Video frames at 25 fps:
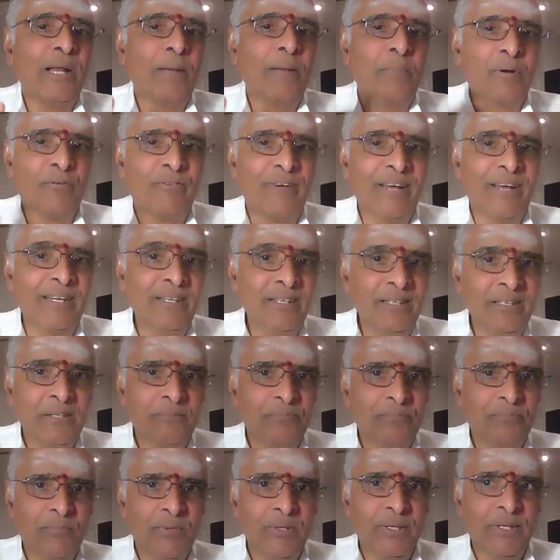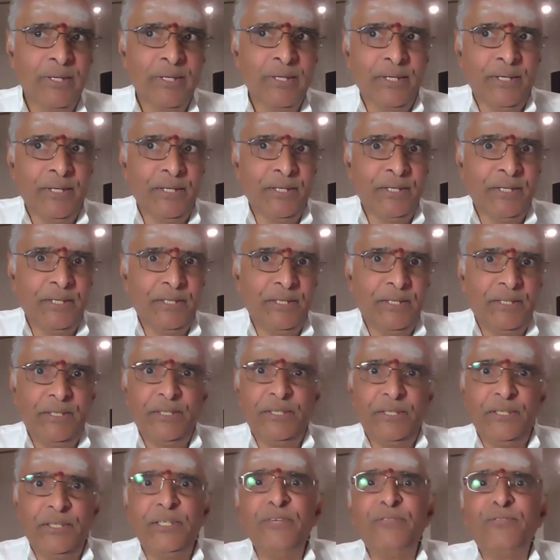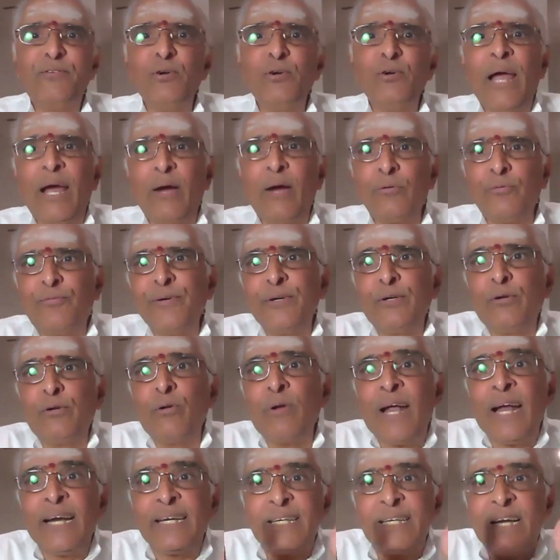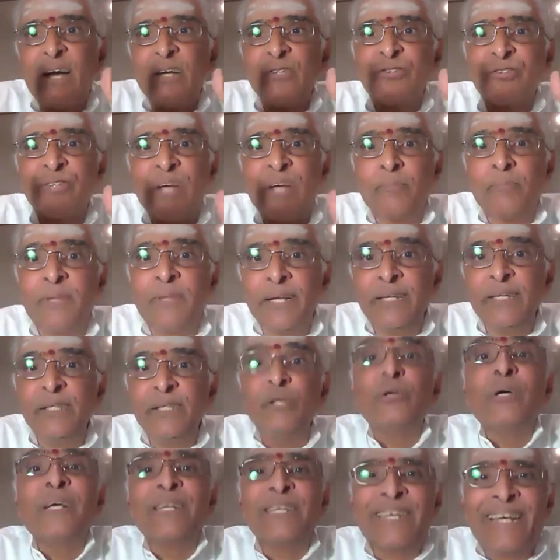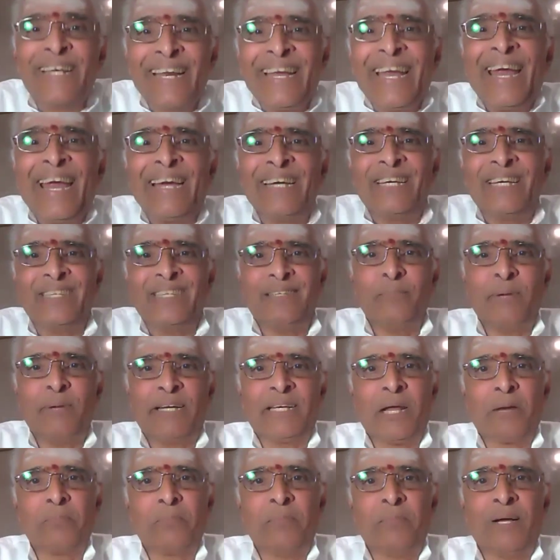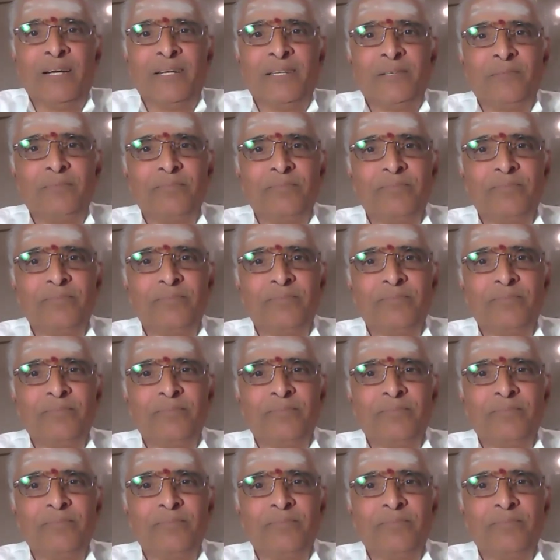Number 1, if you do not have something, you can create it by karma.